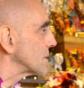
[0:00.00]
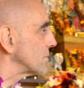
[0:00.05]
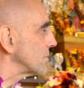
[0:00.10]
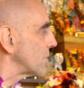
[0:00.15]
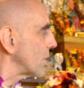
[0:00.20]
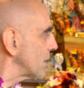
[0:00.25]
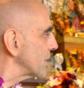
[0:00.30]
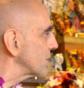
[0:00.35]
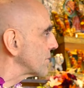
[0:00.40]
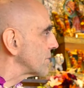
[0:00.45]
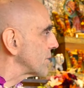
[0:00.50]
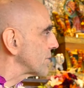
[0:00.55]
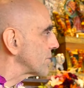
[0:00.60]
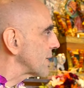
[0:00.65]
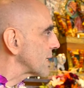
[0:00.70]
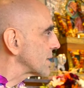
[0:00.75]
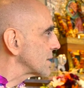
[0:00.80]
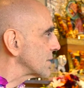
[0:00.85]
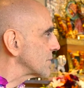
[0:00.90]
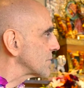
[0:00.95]
Very
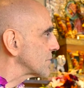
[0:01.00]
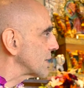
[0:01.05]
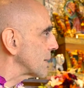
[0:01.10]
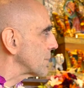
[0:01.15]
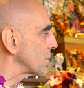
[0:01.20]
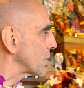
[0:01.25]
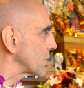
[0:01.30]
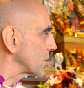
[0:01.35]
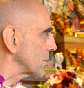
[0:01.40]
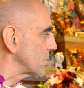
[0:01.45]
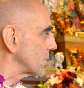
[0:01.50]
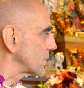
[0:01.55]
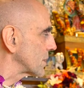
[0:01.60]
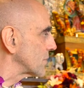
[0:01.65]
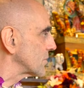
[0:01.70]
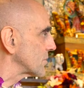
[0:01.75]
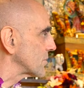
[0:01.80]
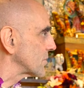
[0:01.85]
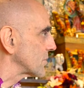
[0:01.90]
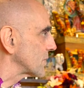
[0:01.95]
effective steam
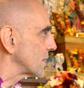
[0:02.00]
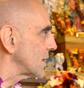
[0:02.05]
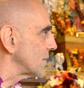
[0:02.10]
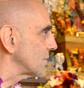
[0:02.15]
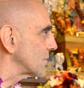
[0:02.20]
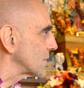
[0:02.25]
locomotives and stuff.